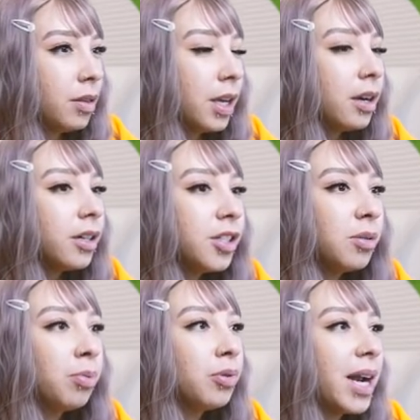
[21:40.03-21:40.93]
They are
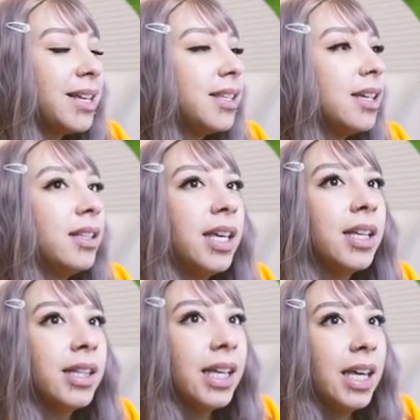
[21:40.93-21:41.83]
surprisingly
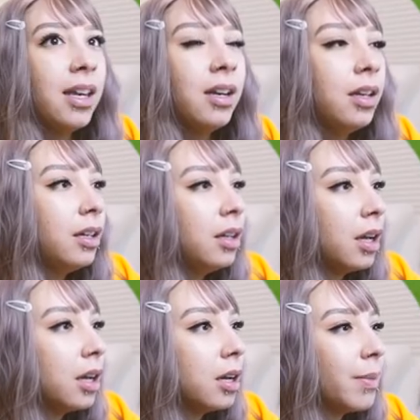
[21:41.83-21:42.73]
clean.
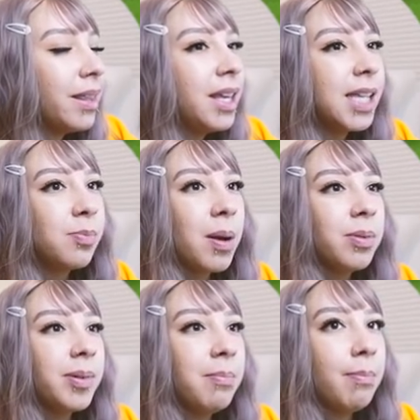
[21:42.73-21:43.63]
Um, I think it's
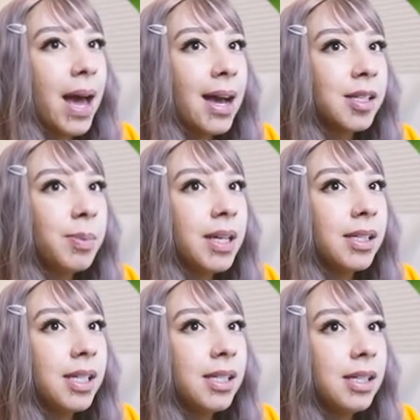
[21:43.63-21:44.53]
probably Max
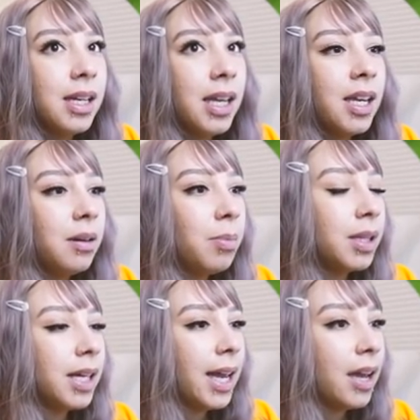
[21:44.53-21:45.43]
because he's neat,
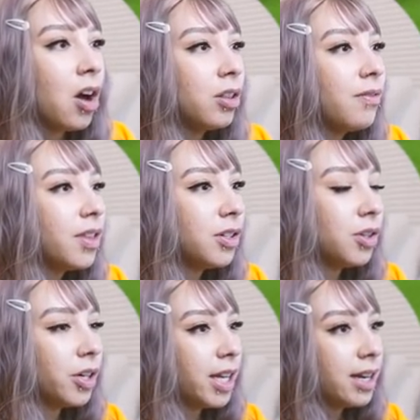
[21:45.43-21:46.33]
but like all of the
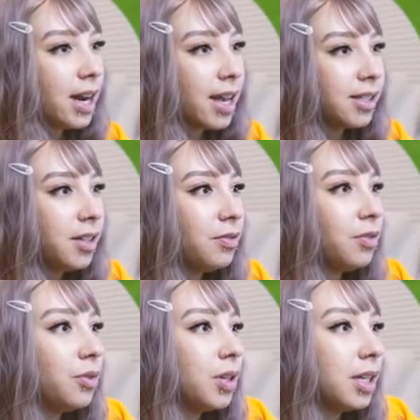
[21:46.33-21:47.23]
dirty and nasty
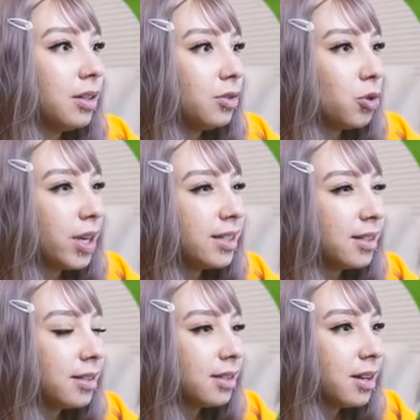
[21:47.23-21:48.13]
food and drinks
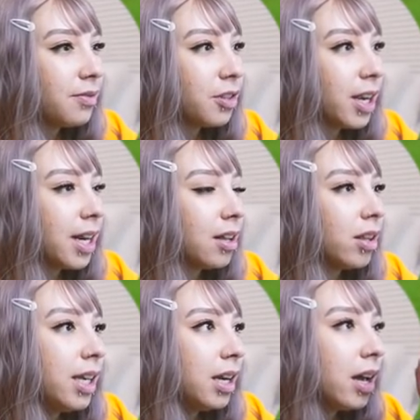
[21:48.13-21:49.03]
and stuff are getting
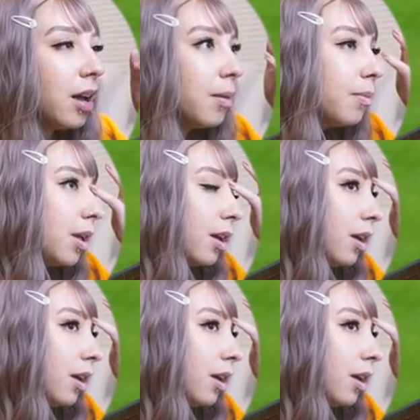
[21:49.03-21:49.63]
cleaned up.